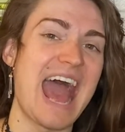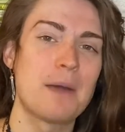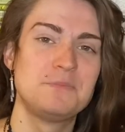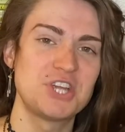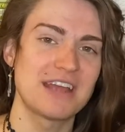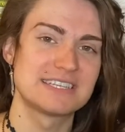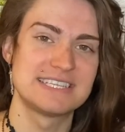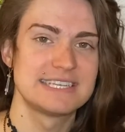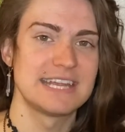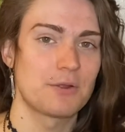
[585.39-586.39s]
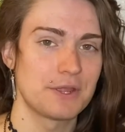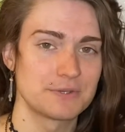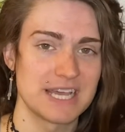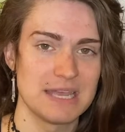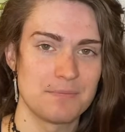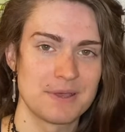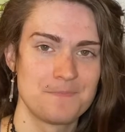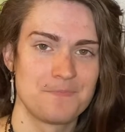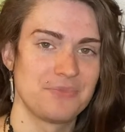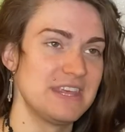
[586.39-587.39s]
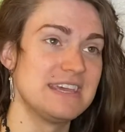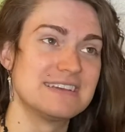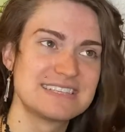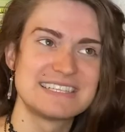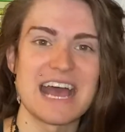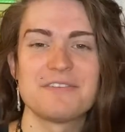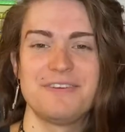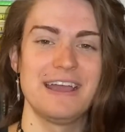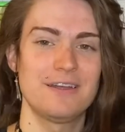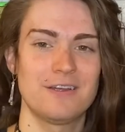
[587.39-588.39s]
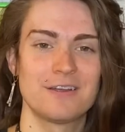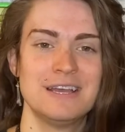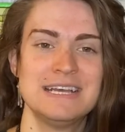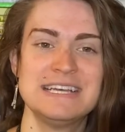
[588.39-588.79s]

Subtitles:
abject stereotype, the sapphire,